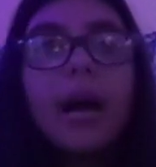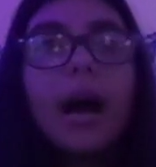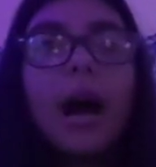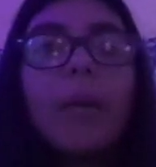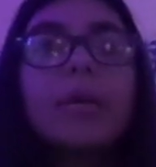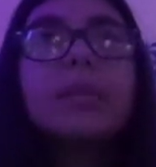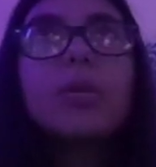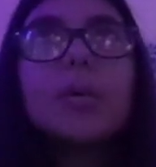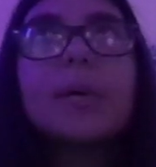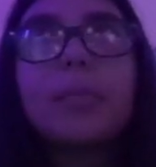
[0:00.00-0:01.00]
How many
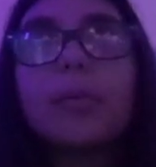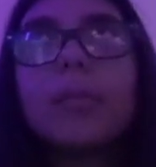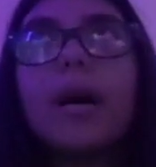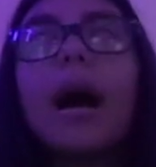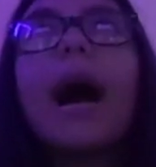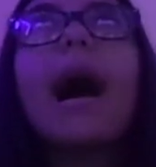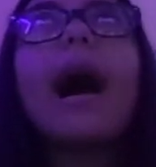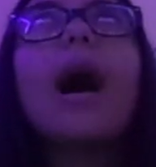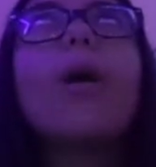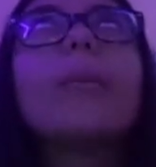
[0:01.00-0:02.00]
more people
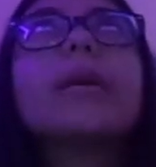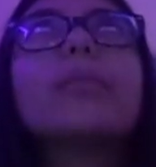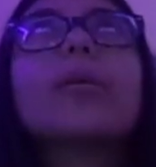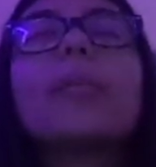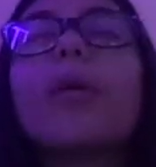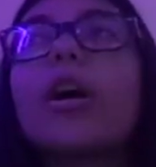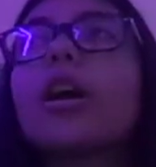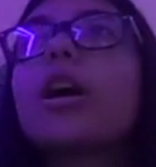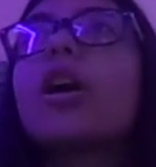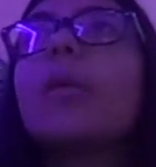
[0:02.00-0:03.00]
are
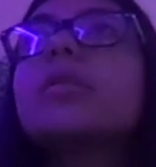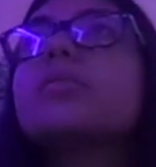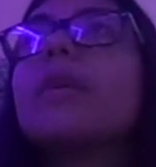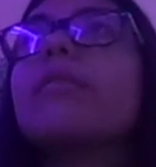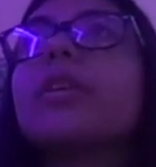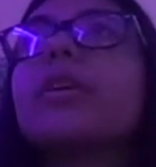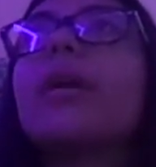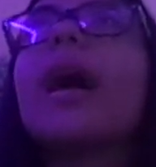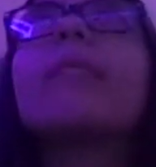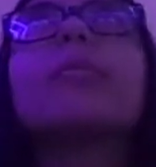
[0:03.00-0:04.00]
gonna come into my video?
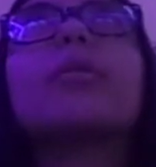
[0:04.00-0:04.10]
How many